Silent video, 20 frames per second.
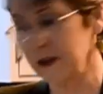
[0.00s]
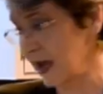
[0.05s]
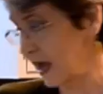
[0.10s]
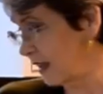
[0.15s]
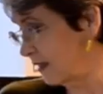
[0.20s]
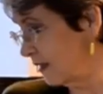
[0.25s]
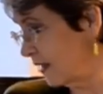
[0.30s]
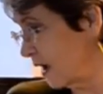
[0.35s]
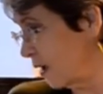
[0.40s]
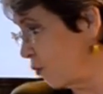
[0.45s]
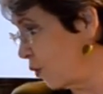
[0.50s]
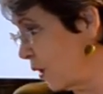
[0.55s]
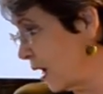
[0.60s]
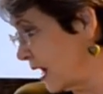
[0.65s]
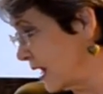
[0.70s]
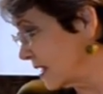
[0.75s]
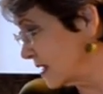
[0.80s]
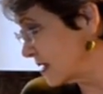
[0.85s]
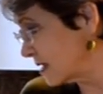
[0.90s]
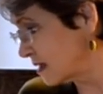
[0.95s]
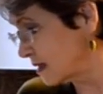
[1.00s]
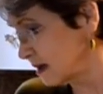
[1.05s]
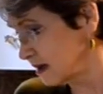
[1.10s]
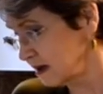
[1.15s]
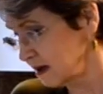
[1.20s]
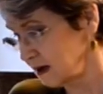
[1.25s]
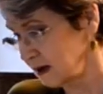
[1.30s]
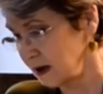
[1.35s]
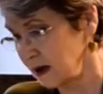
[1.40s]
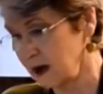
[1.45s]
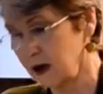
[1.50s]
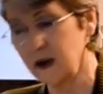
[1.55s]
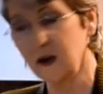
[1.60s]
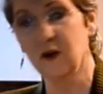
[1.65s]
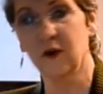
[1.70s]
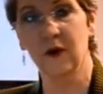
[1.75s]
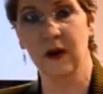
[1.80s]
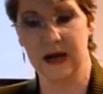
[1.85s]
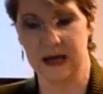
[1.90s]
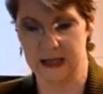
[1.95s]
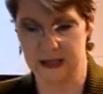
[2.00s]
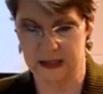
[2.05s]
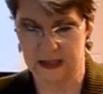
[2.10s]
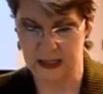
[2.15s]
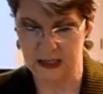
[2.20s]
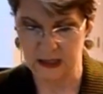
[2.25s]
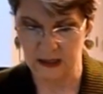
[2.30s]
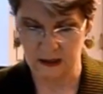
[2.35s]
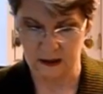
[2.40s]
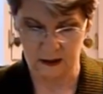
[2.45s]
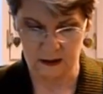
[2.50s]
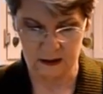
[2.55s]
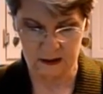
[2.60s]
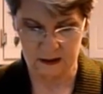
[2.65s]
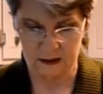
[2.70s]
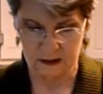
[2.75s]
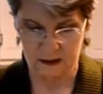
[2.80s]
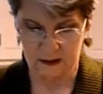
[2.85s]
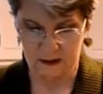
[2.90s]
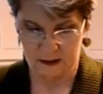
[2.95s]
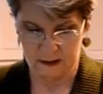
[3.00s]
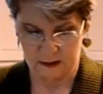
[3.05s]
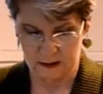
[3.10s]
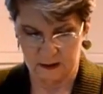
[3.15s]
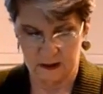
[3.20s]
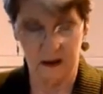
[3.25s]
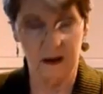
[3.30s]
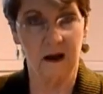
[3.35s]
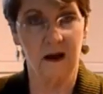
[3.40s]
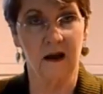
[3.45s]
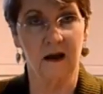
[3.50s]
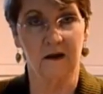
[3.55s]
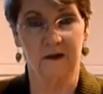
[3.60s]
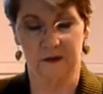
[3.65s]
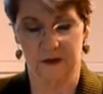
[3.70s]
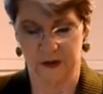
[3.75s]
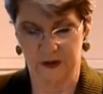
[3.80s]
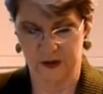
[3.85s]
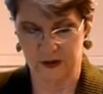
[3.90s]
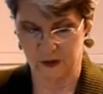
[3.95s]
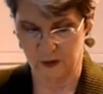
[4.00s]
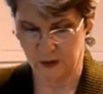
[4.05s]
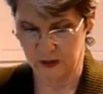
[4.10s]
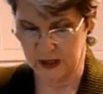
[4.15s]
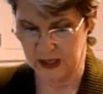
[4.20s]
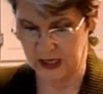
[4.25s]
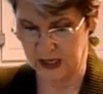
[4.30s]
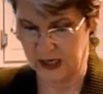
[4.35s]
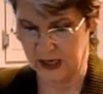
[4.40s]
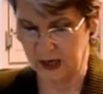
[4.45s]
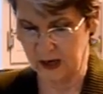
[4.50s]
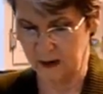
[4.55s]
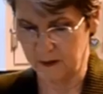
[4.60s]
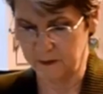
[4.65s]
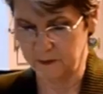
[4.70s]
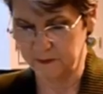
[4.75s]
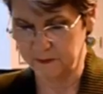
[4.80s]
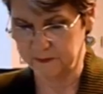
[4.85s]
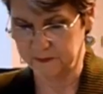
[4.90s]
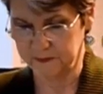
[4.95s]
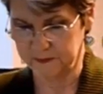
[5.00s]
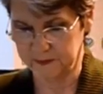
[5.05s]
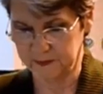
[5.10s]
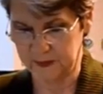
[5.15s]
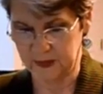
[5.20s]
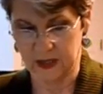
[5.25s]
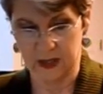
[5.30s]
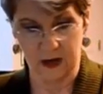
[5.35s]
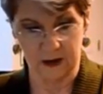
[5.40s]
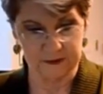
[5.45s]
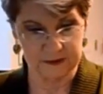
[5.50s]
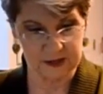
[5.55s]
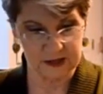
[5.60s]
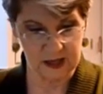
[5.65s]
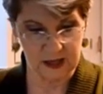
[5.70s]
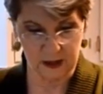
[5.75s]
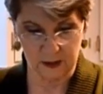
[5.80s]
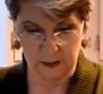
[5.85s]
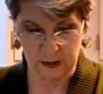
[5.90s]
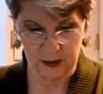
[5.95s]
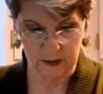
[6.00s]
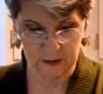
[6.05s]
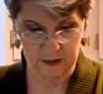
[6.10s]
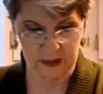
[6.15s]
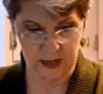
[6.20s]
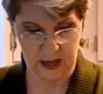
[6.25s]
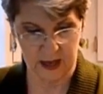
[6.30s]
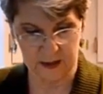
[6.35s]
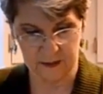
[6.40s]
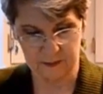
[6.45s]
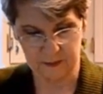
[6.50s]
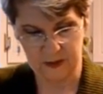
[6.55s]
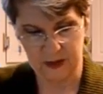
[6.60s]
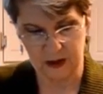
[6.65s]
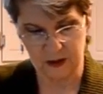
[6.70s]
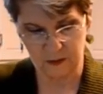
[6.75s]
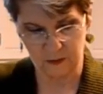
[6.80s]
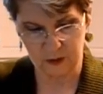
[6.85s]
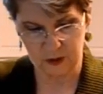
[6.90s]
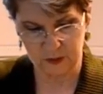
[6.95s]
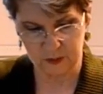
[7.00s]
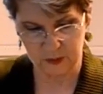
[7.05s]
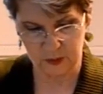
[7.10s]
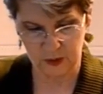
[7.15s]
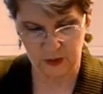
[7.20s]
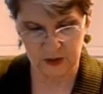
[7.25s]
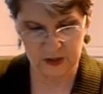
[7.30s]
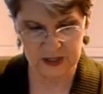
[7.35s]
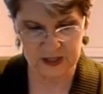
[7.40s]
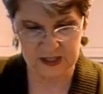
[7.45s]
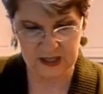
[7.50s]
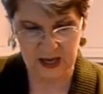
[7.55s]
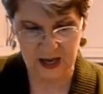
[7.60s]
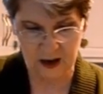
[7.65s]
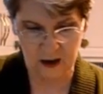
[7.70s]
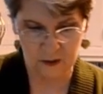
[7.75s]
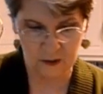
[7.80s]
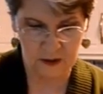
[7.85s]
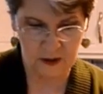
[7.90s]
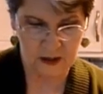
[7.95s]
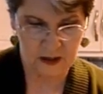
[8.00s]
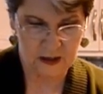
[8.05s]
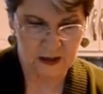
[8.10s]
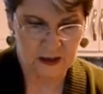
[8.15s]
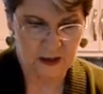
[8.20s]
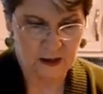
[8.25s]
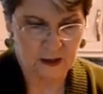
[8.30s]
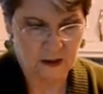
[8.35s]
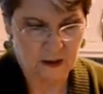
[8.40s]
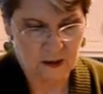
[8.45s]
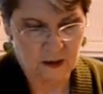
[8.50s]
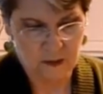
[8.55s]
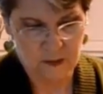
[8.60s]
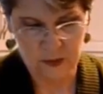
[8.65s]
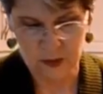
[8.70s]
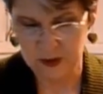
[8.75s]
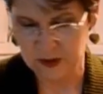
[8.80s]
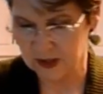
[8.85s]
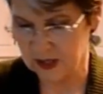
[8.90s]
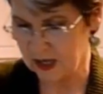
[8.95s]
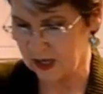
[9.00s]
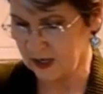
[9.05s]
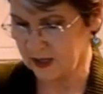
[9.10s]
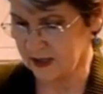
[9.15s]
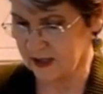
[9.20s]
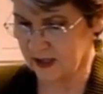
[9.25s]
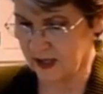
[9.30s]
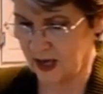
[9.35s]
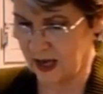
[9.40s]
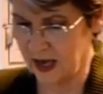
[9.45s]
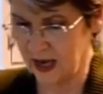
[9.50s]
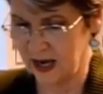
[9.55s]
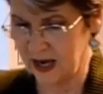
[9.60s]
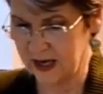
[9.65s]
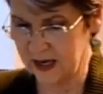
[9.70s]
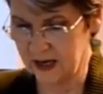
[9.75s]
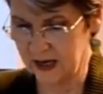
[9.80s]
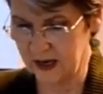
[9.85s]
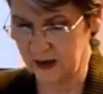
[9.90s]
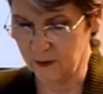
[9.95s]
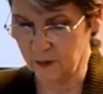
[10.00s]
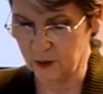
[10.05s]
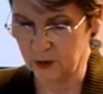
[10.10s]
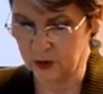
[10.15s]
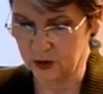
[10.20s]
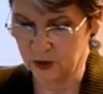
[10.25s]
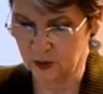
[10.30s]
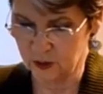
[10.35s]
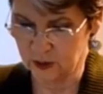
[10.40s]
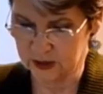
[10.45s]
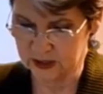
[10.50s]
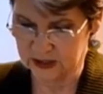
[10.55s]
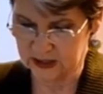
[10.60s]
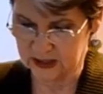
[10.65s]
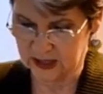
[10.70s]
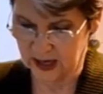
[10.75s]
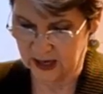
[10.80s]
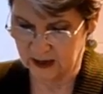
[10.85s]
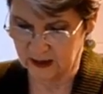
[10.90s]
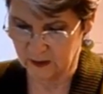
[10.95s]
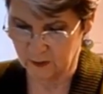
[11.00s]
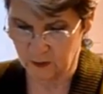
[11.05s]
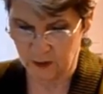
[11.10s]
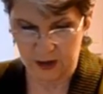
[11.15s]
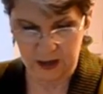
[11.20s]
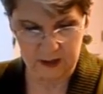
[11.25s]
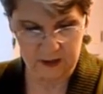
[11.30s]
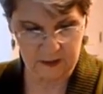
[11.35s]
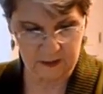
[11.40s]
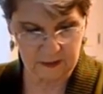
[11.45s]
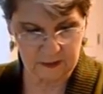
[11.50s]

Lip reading: and they waste a great deal of the zucchini. Enough said about that. Here, let's pull this out, put that aside, and we'll do a second one.